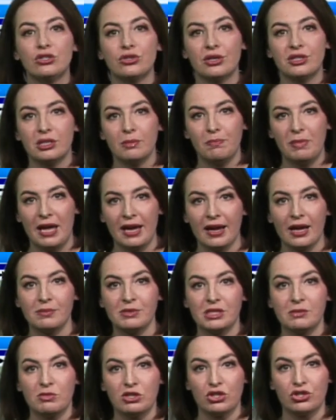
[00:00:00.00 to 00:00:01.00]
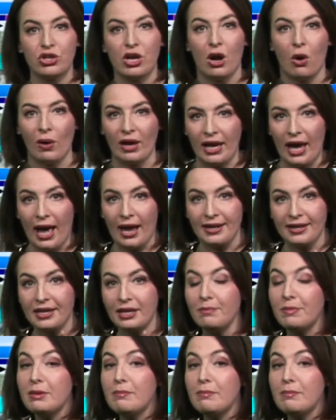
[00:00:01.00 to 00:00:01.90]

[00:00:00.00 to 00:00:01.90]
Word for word: start to pick up some snow. Again, keep in